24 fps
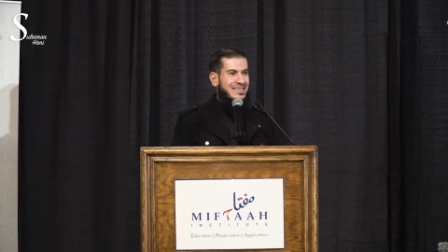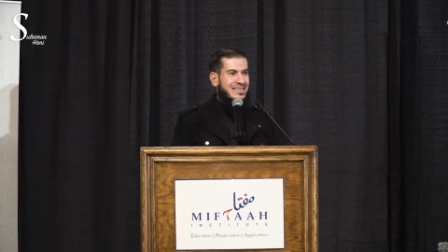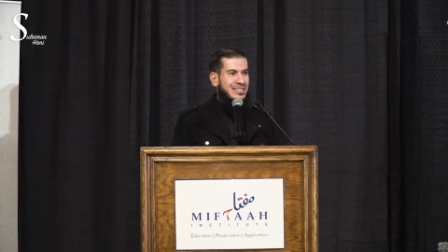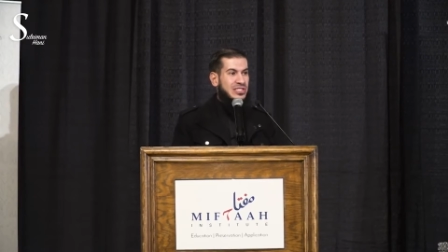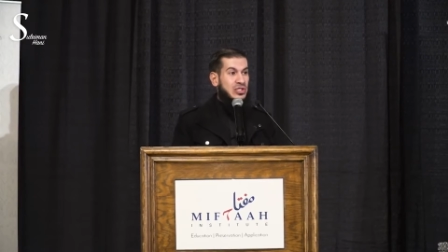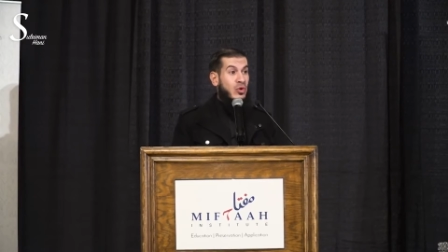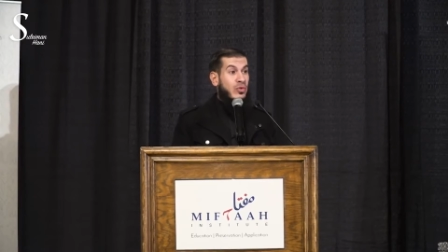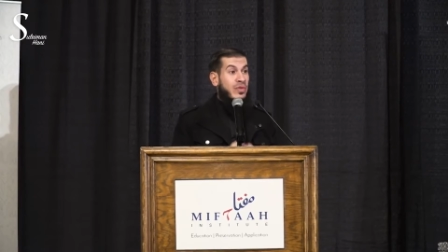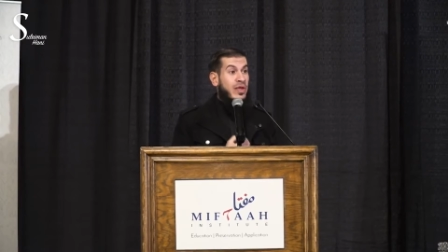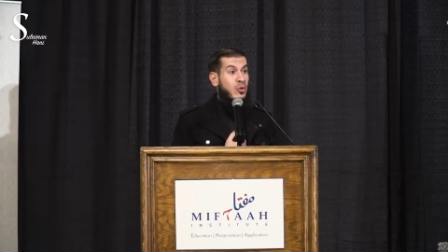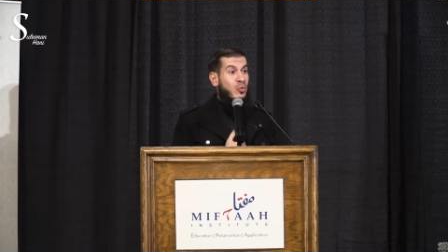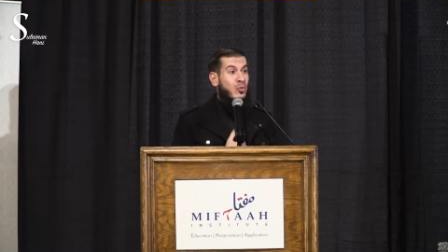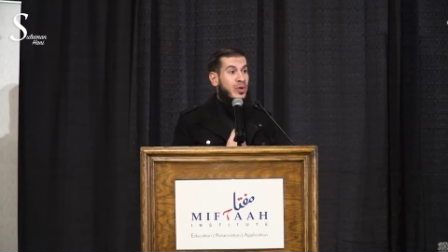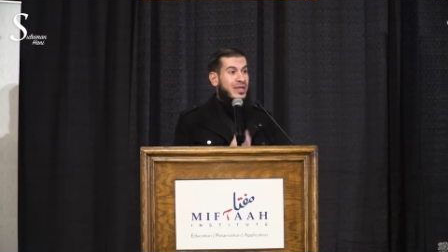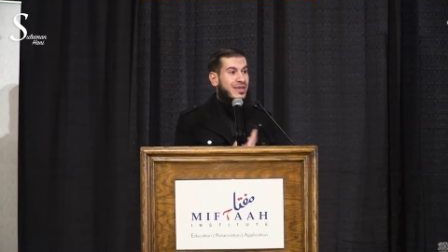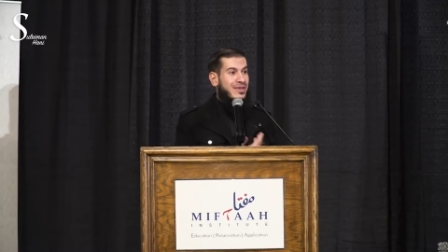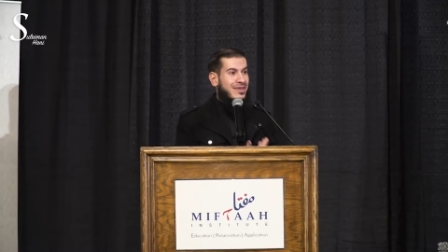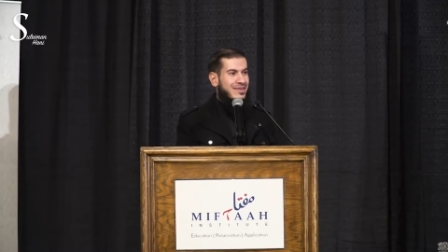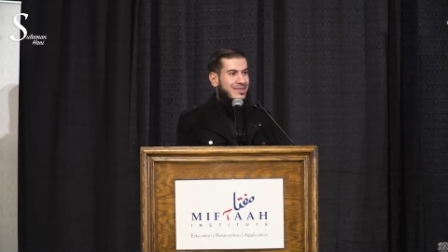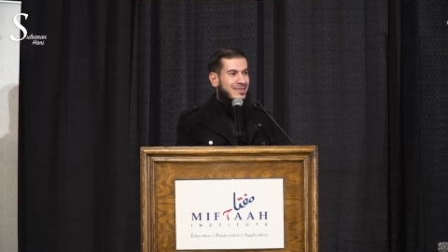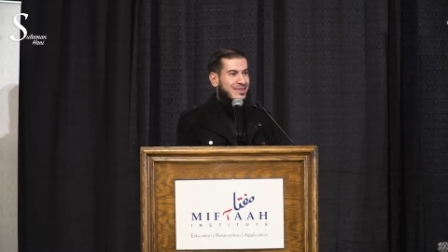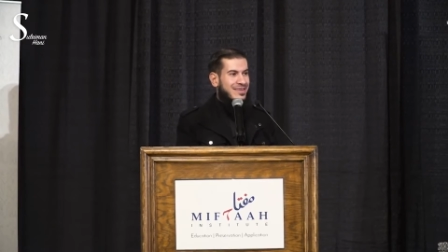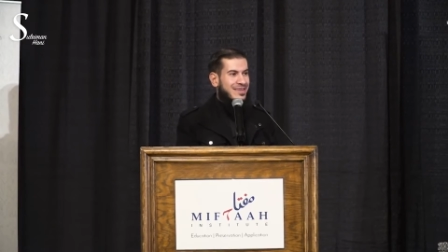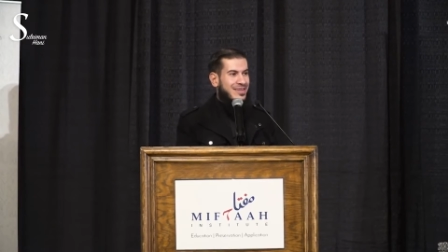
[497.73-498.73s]
so that we
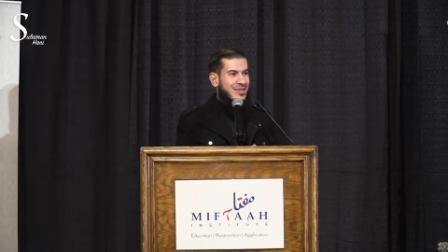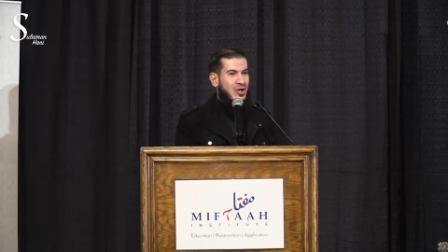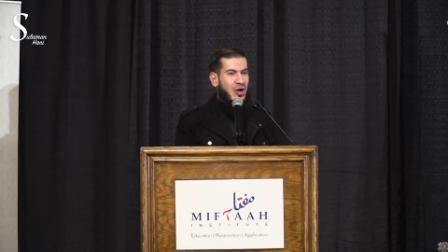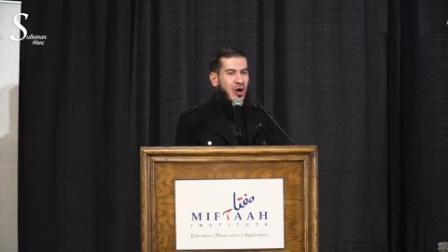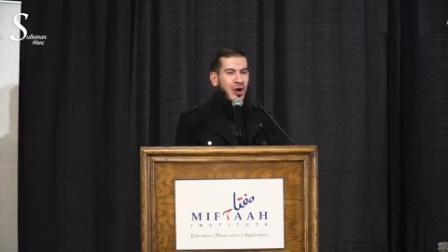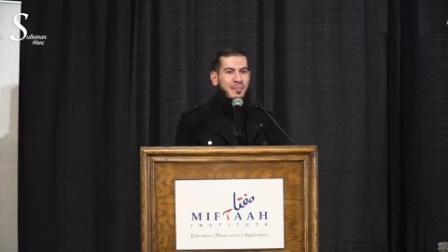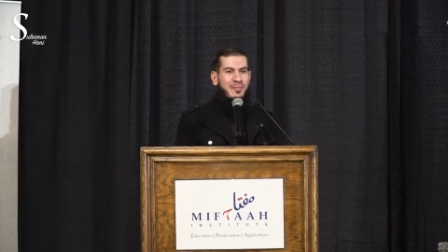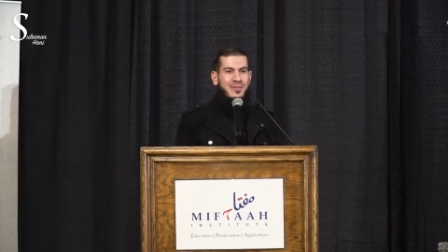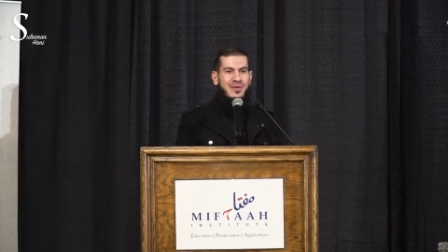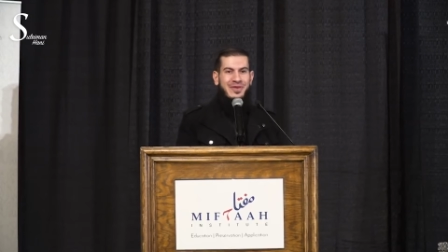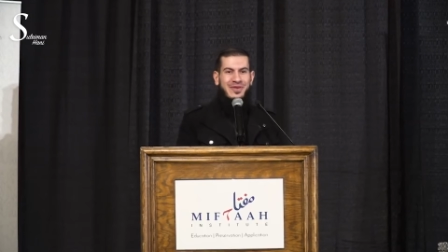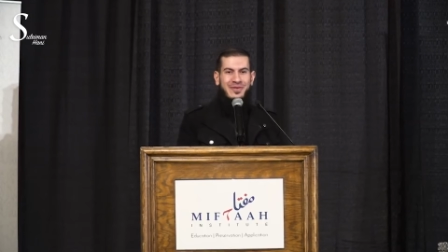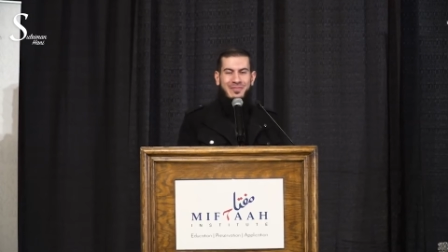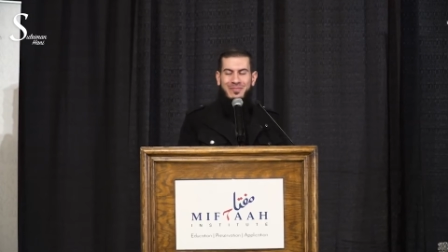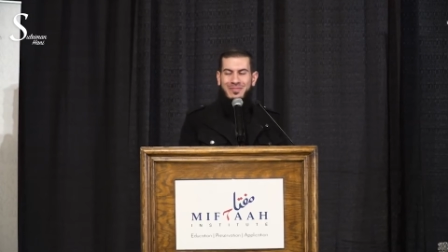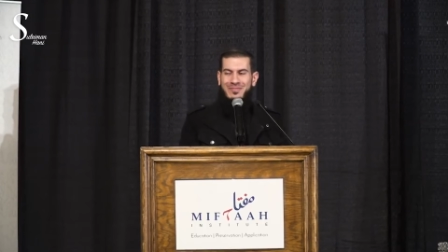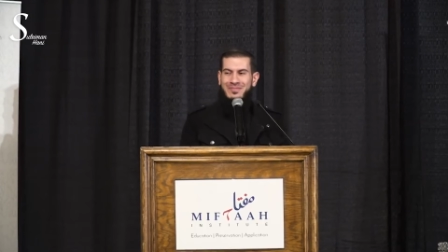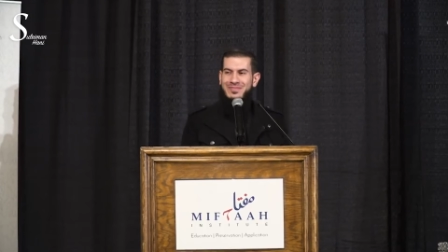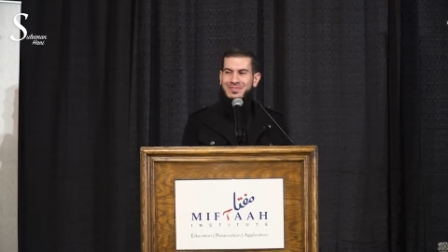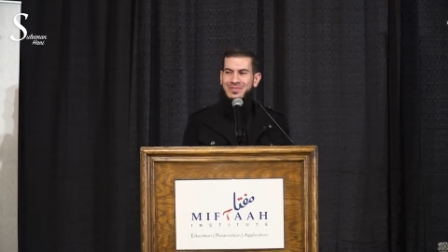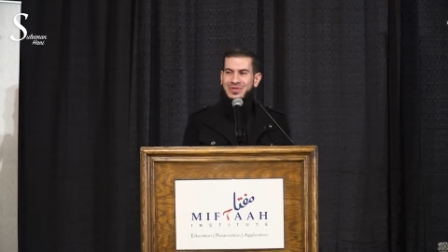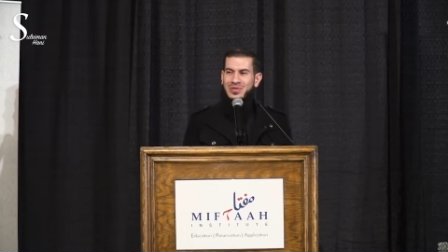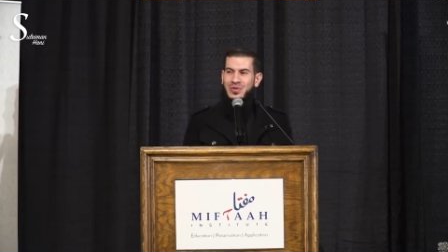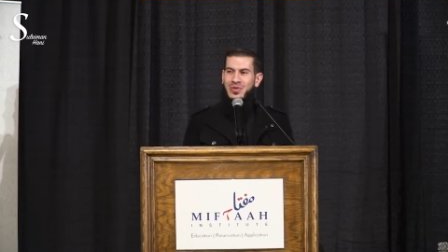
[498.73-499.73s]
can copy him,
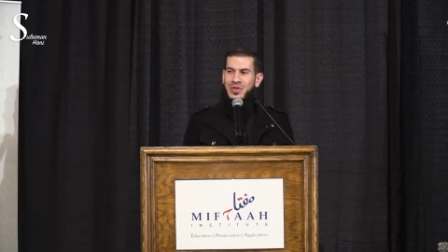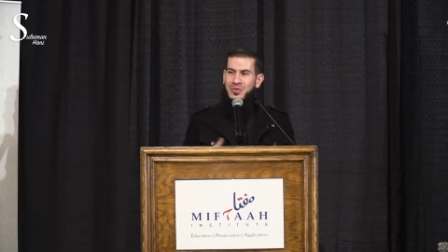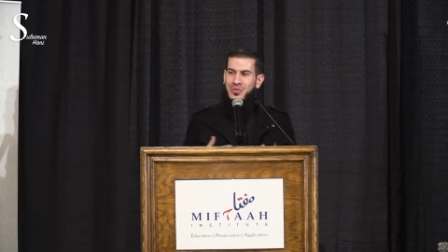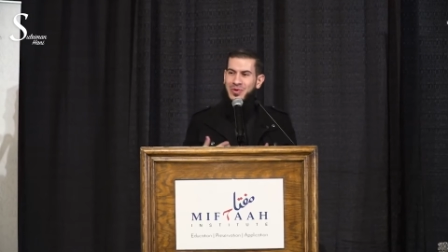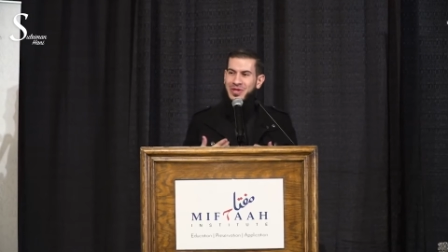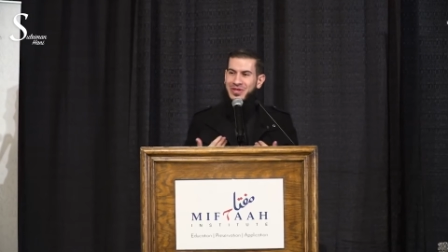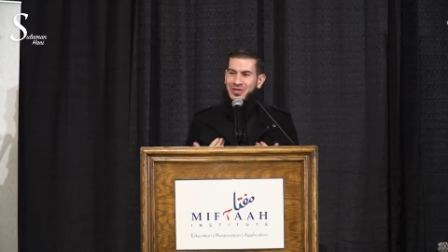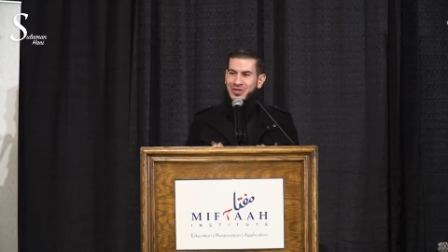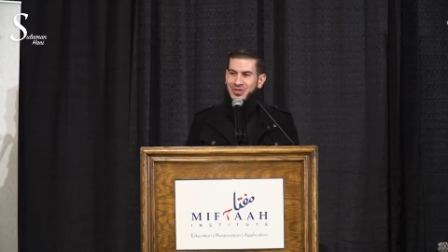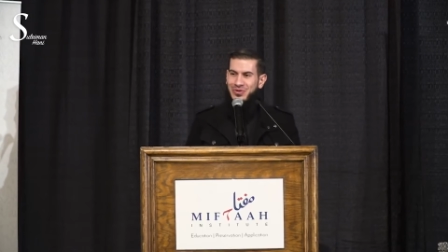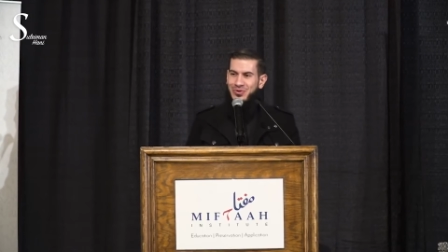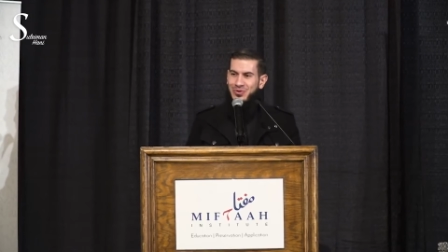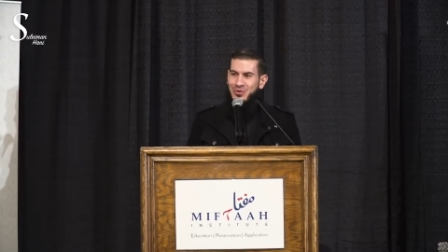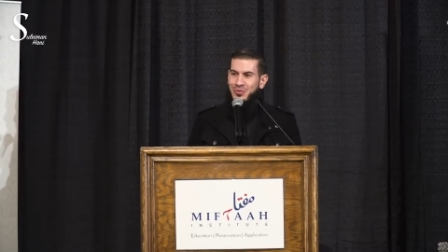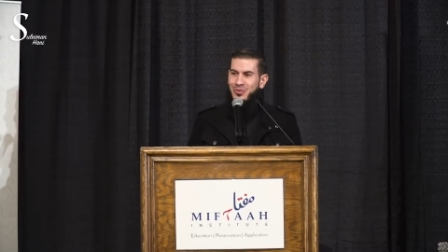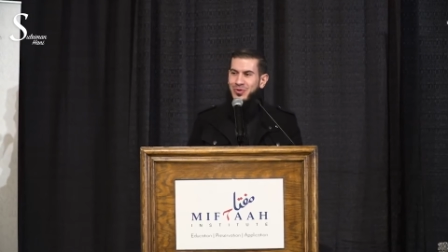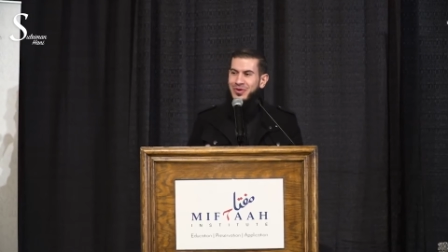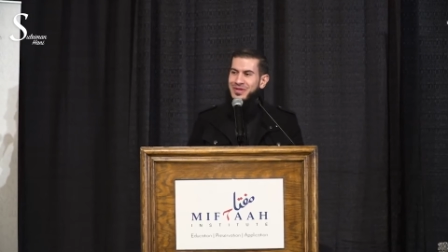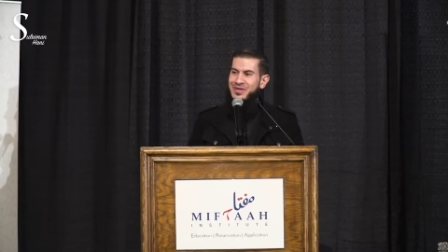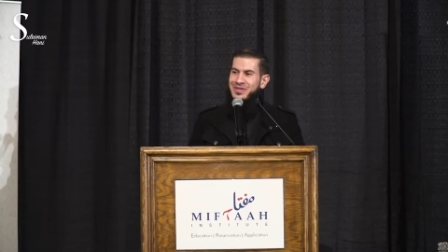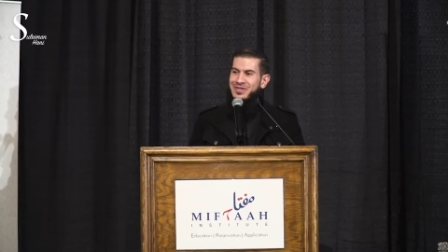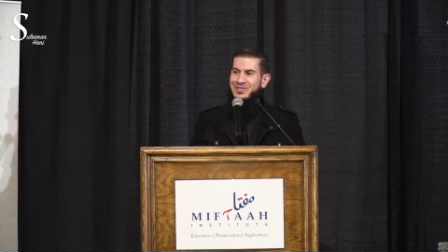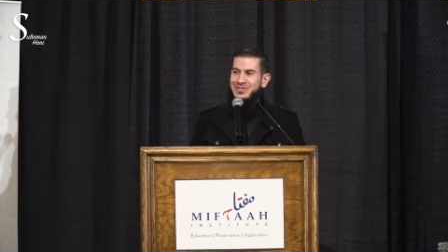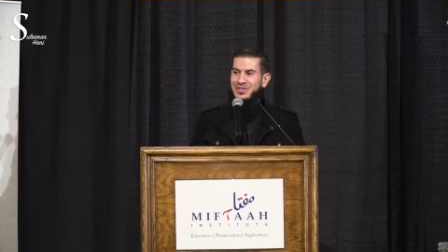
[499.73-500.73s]
so that we can do
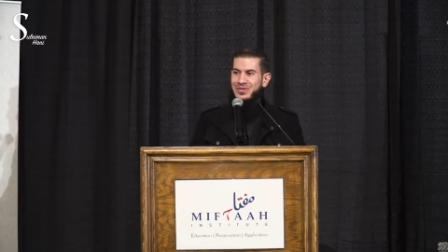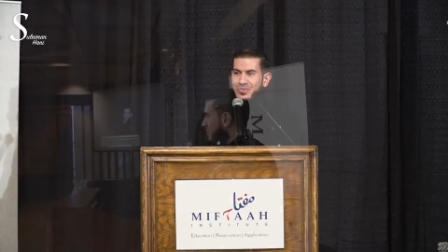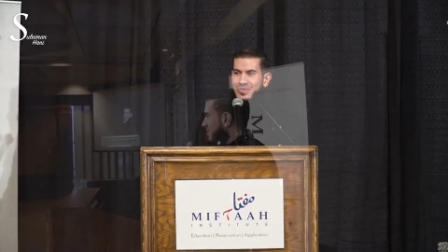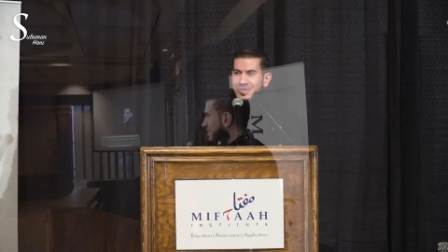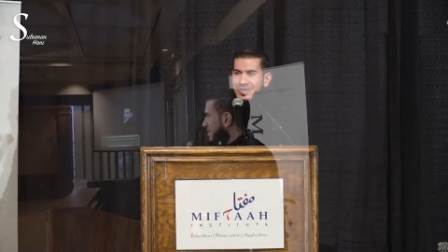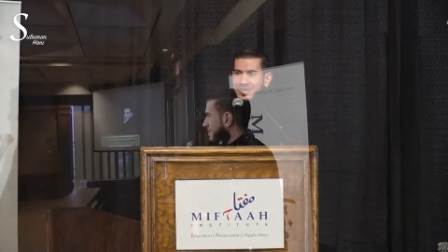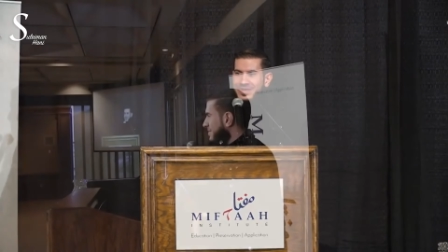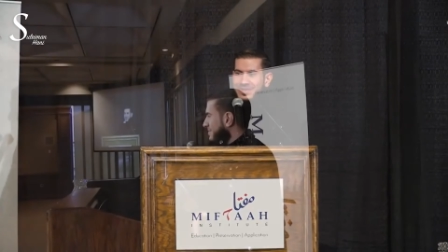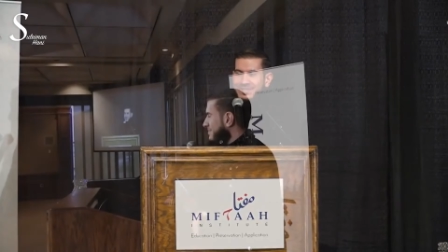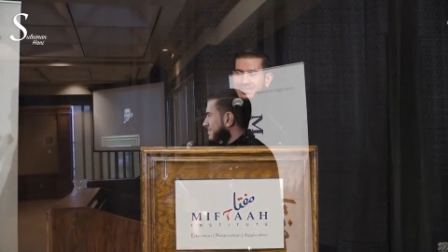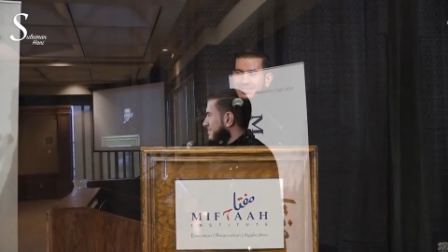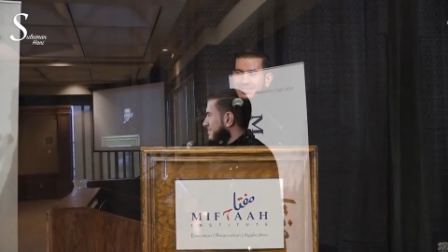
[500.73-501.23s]
what he's doing.